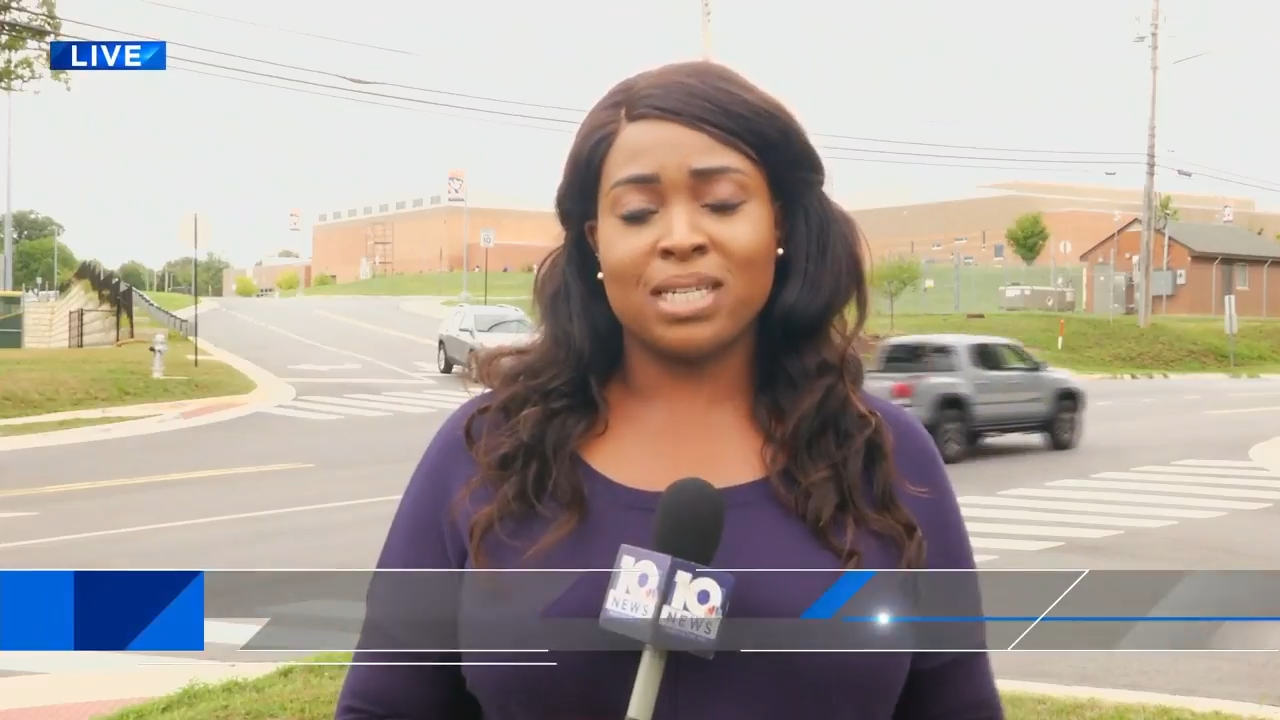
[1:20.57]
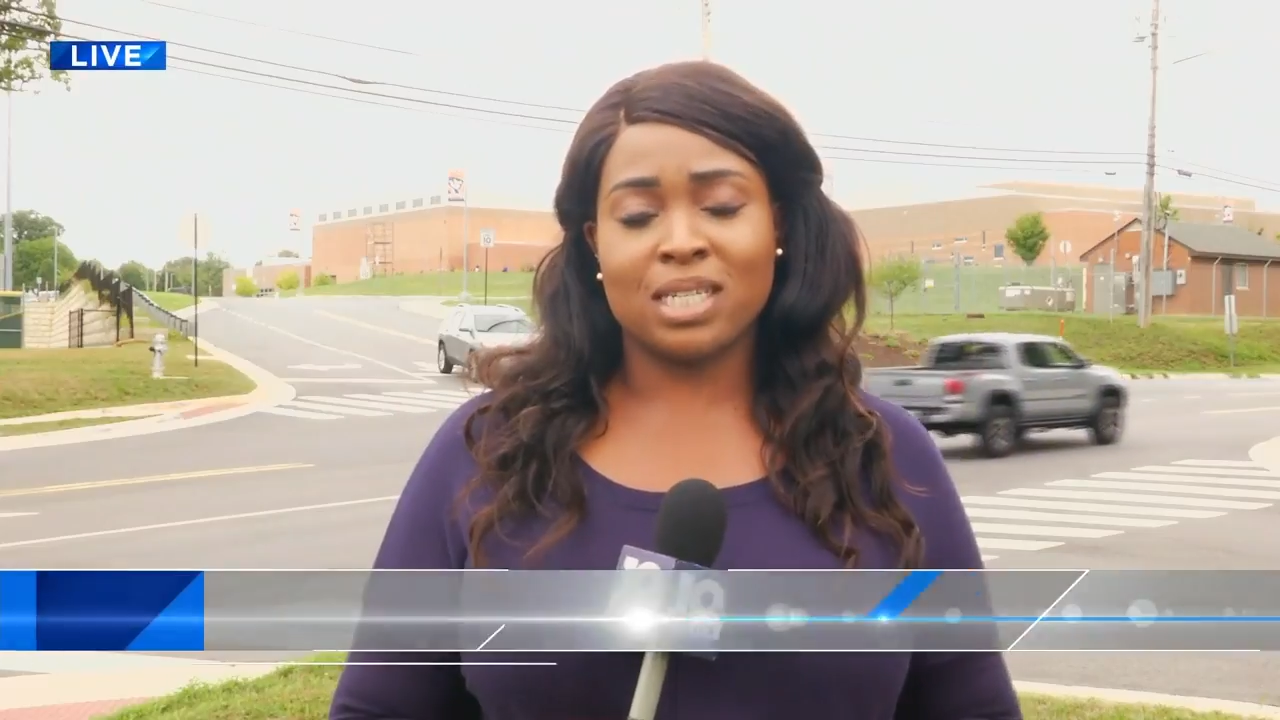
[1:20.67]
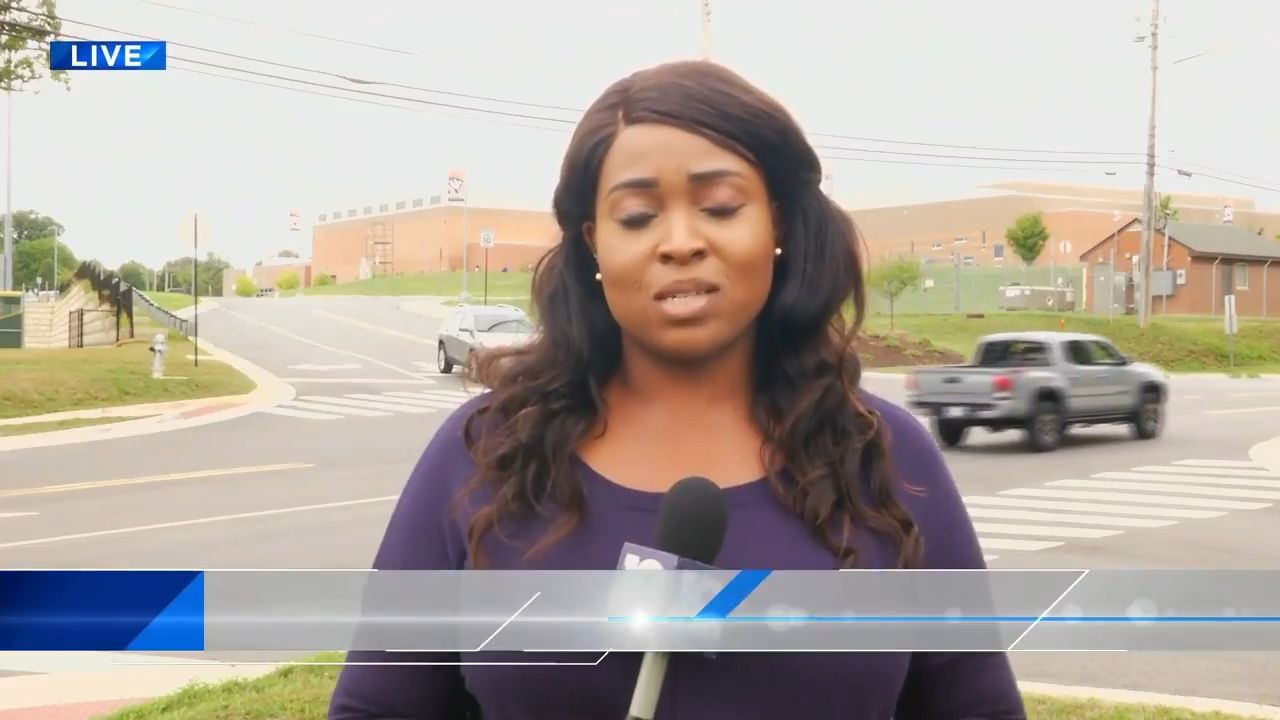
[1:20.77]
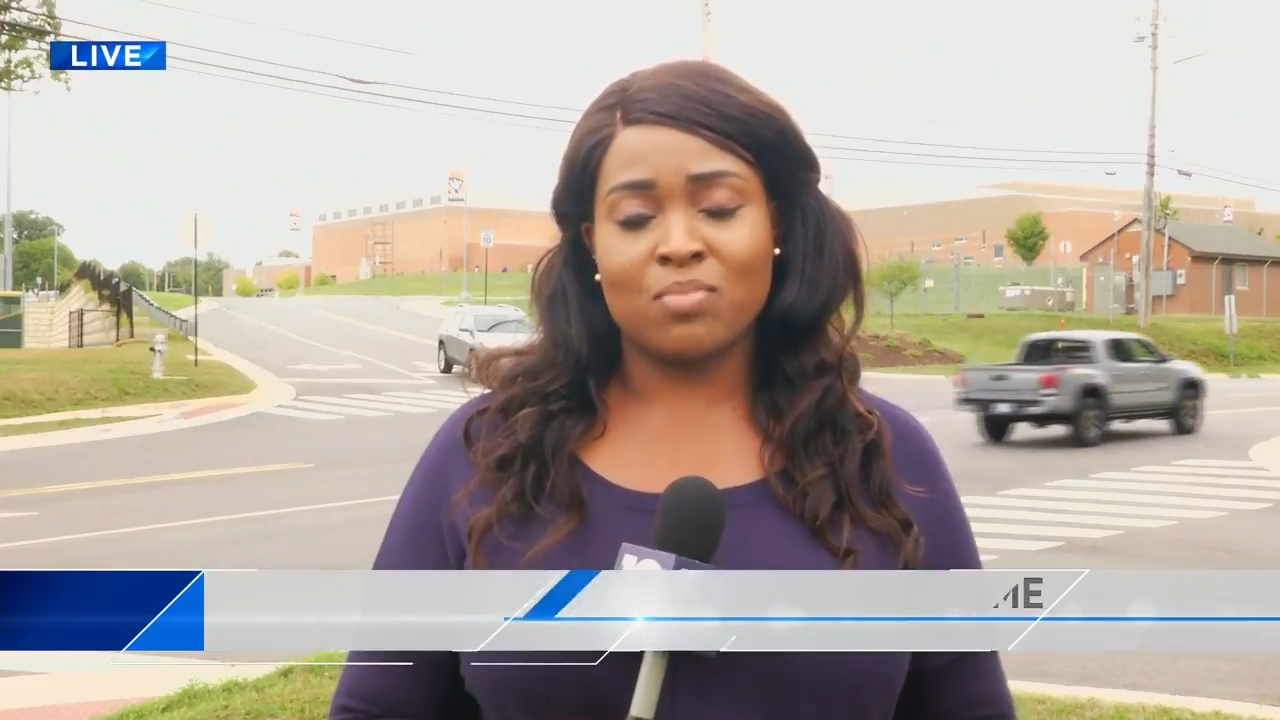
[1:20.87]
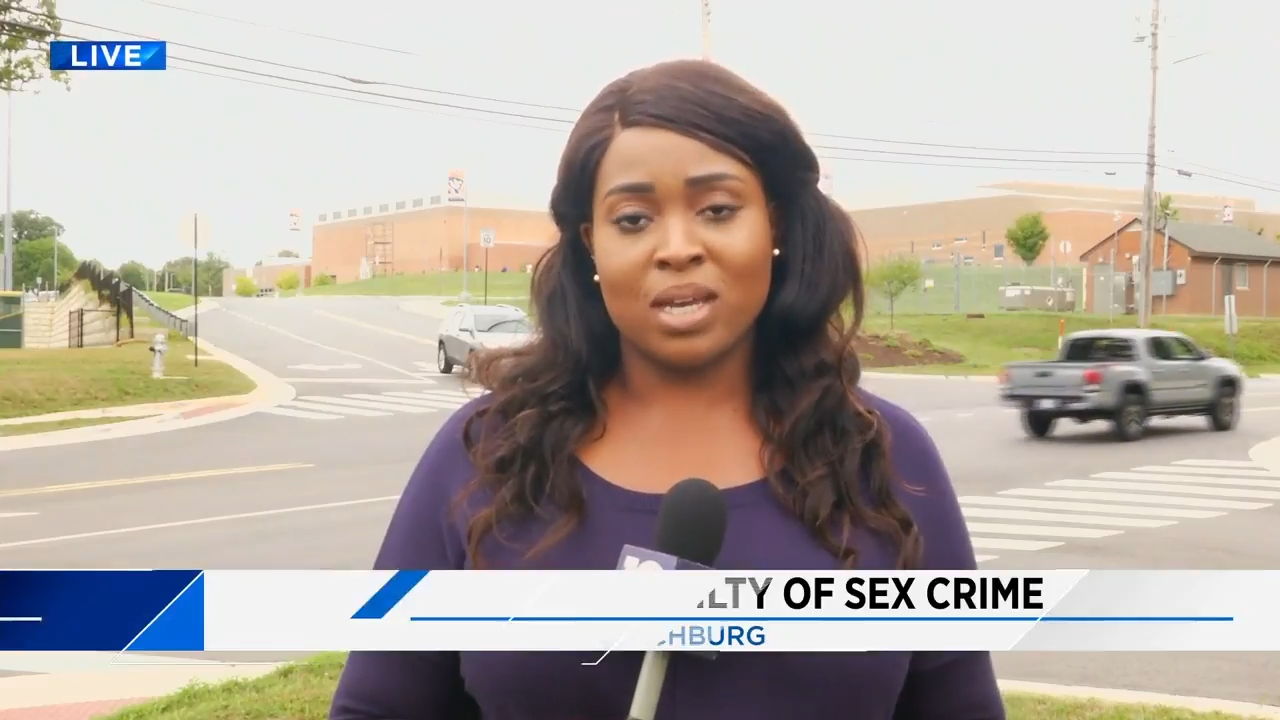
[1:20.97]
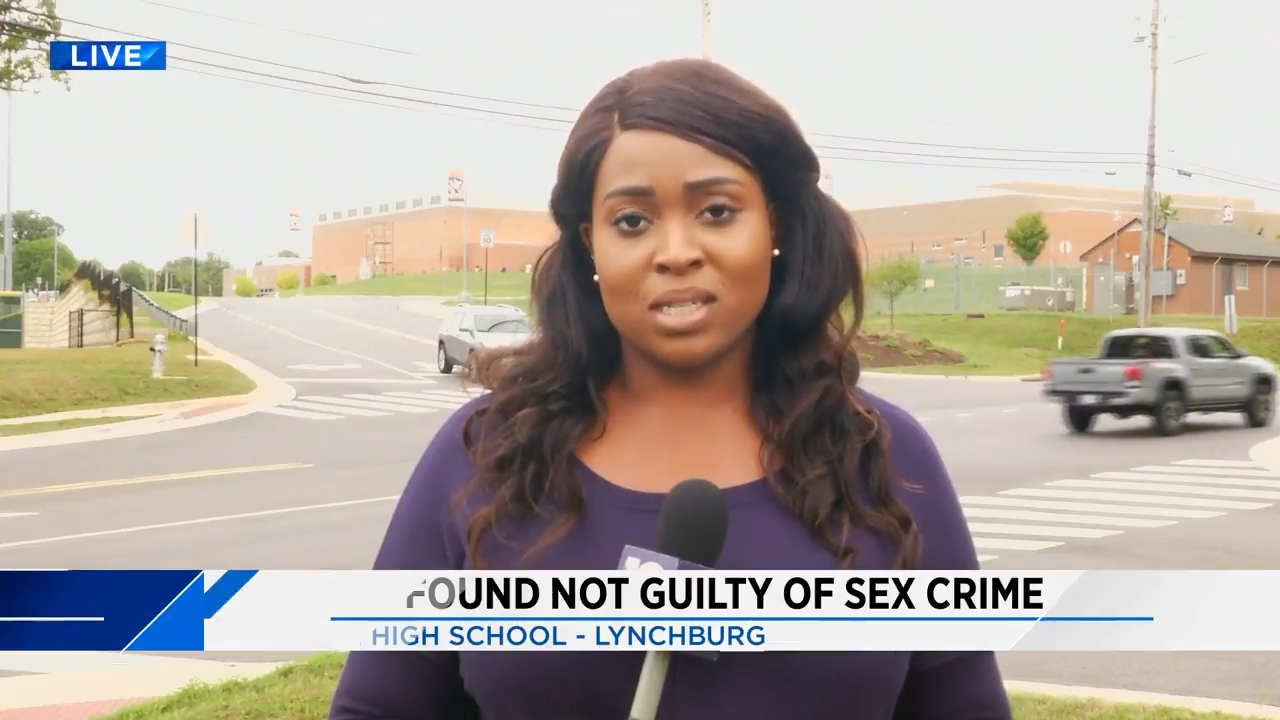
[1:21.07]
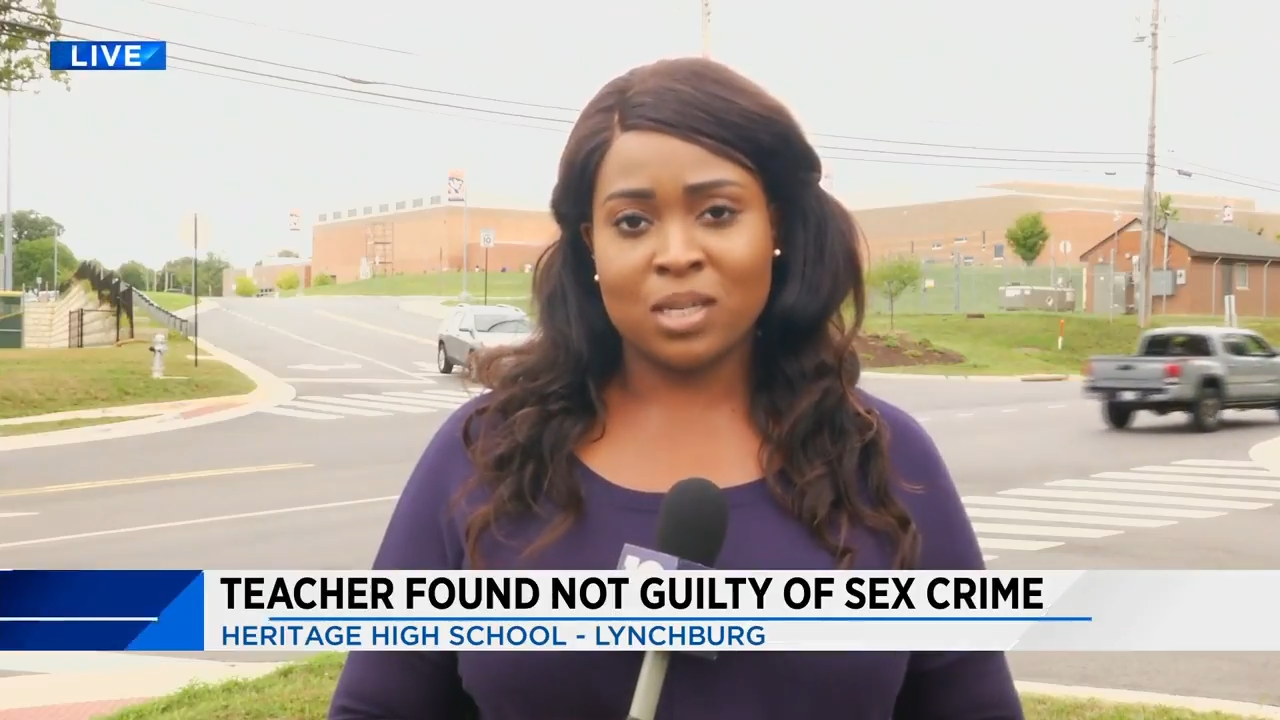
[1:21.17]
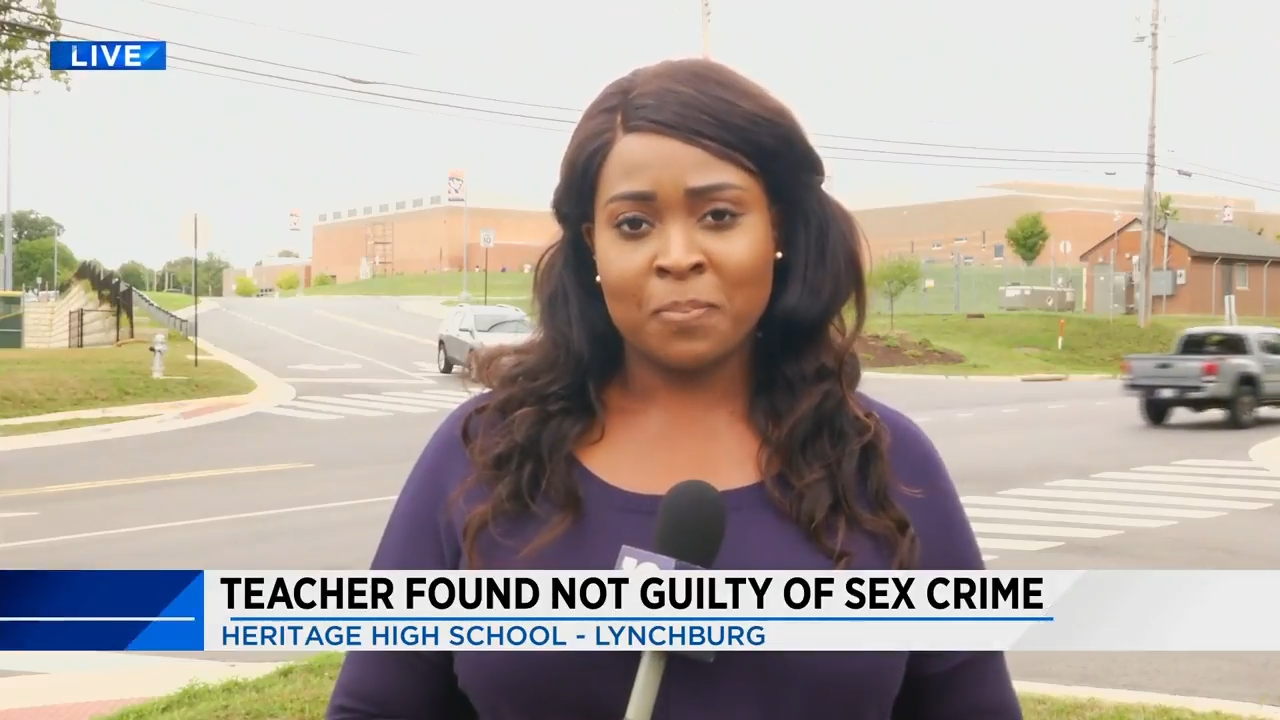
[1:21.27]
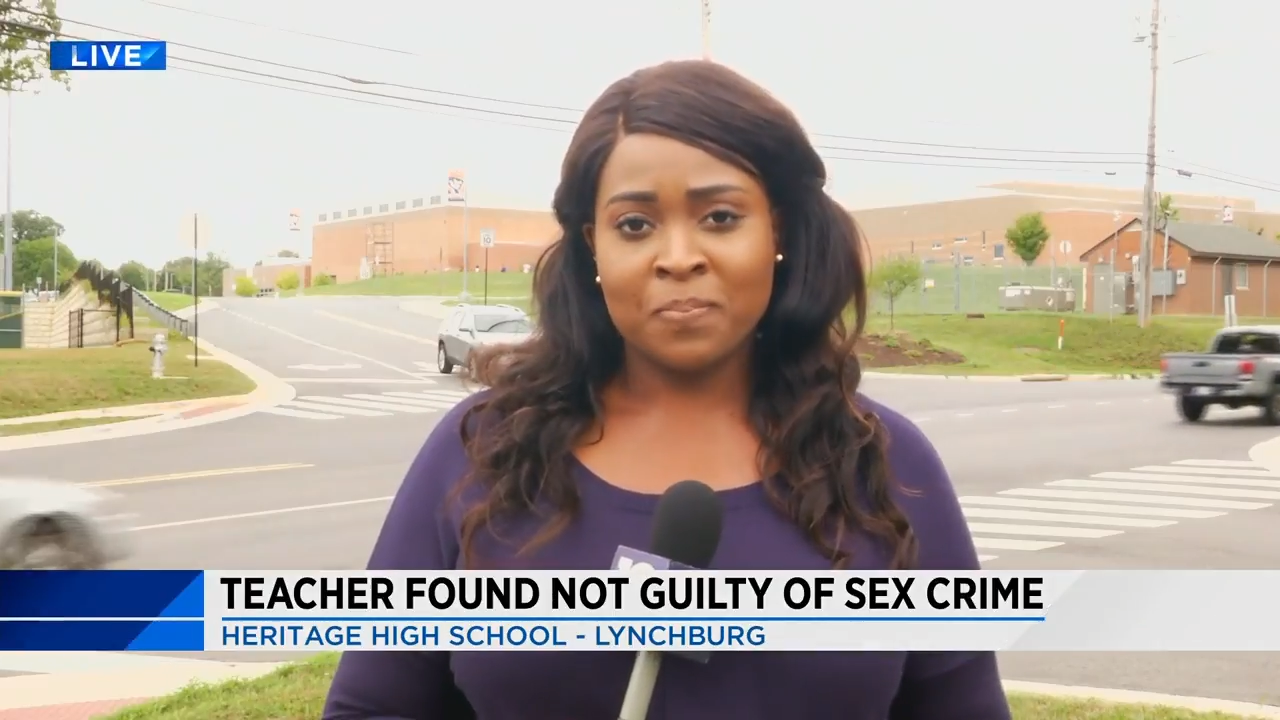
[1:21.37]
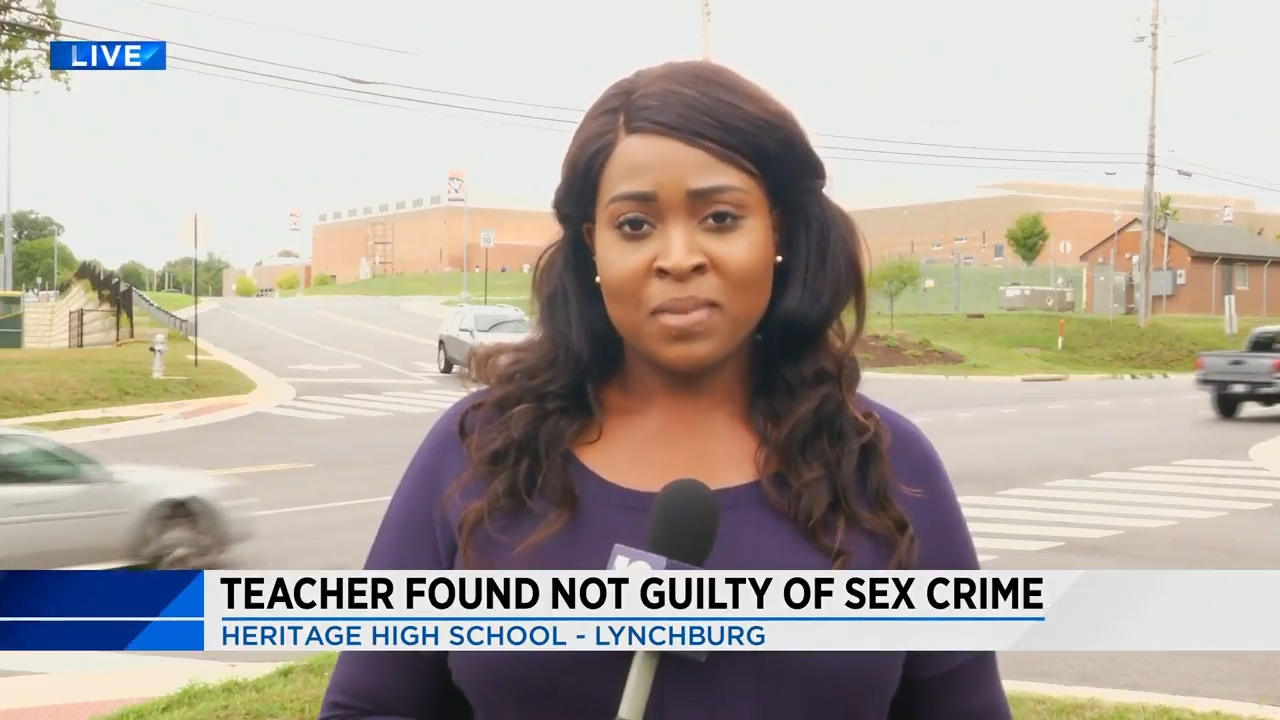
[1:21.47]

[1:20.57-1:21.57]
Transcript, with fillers: dismissed.